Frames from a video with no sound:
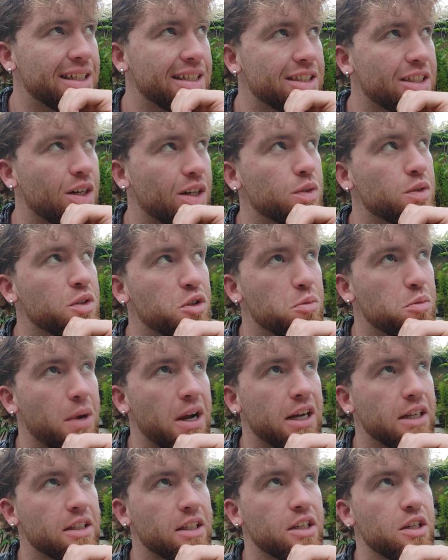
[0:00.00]
is holding you
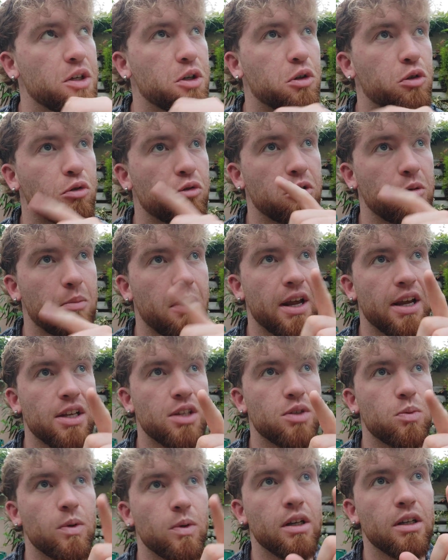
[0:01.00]
back that you could
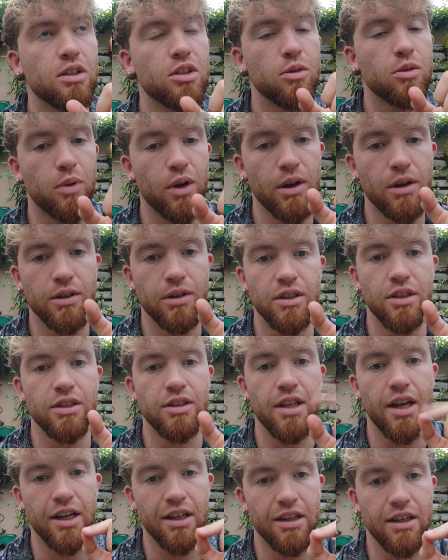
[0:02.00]
replace with subconscious
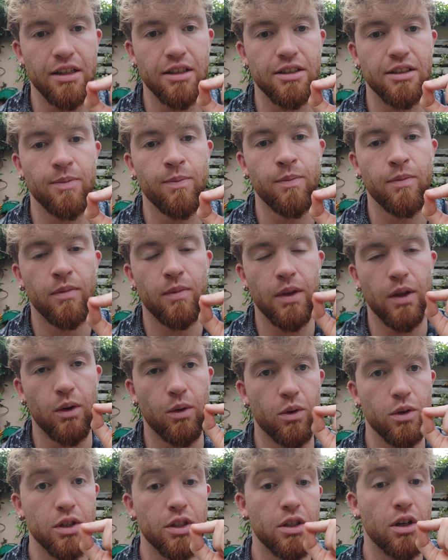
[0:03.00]
techniques in
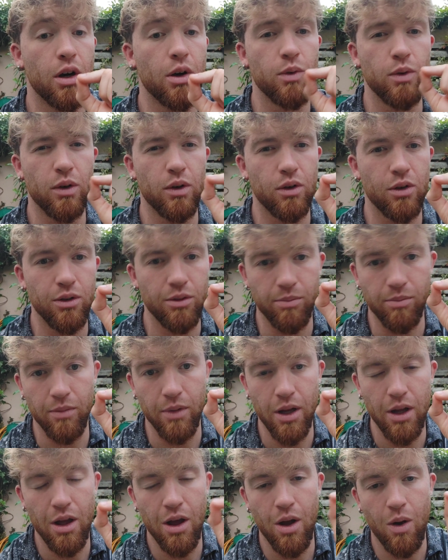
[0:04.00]
order to overcome
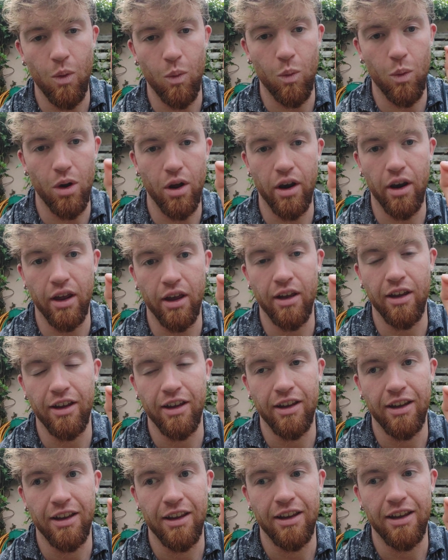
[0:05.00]
what
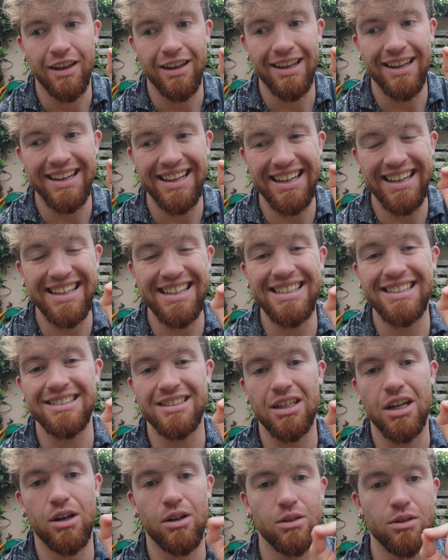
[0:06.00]

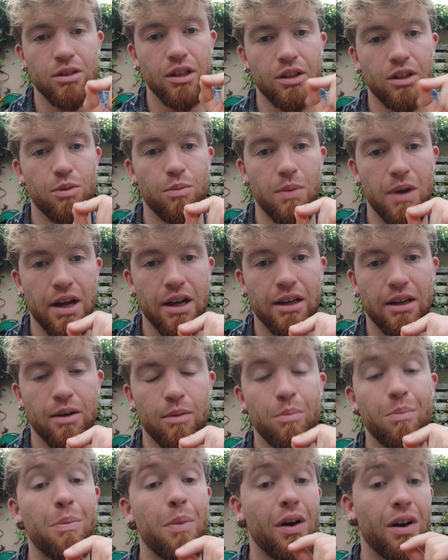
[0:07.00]
is holding you back
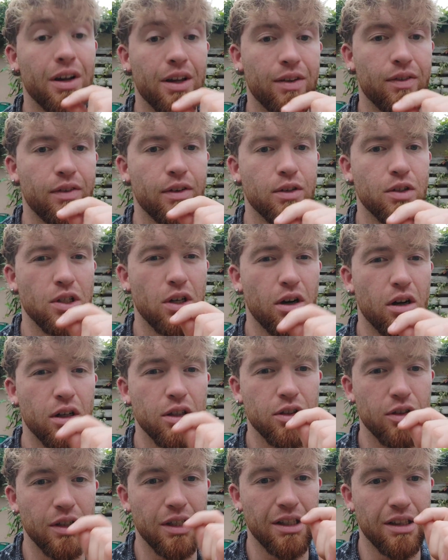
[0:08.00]
by future
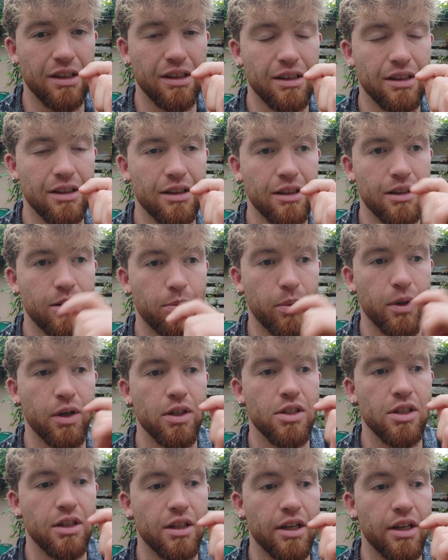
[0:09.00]
altering the
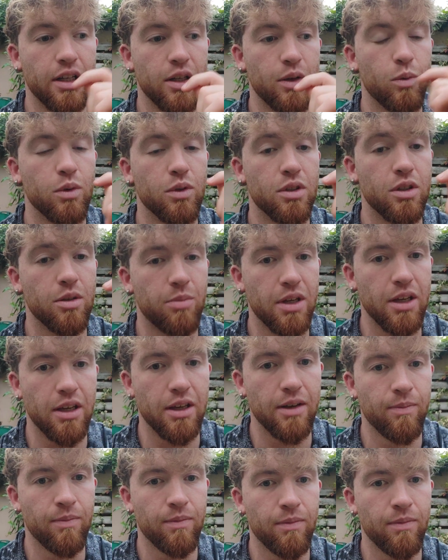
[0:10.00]
person that you want to be,